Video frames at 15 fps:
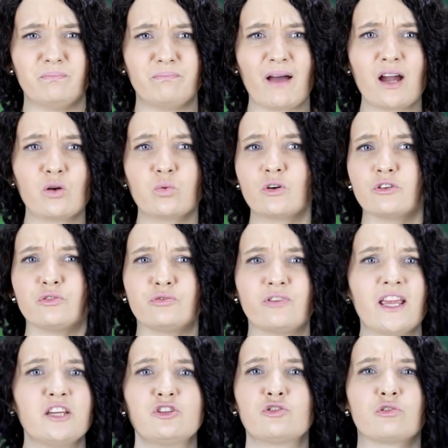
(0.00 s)
backward
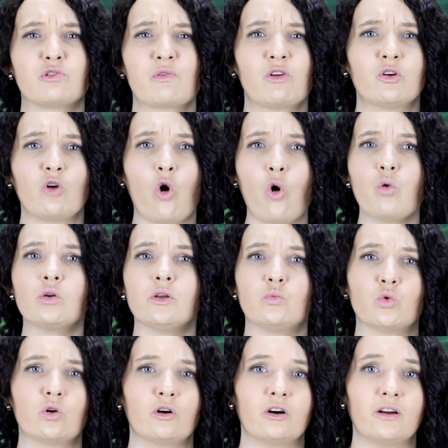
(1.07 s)
rage driven holy
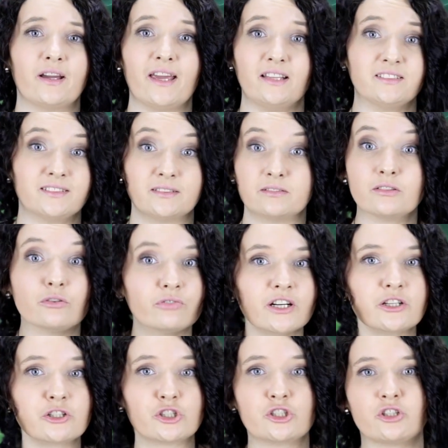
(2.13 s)
war against the
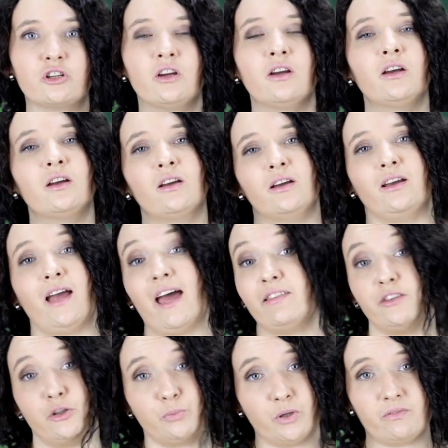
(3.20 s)
rich
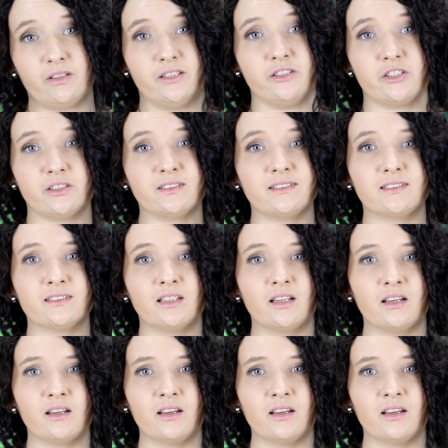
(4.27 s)
and their privileges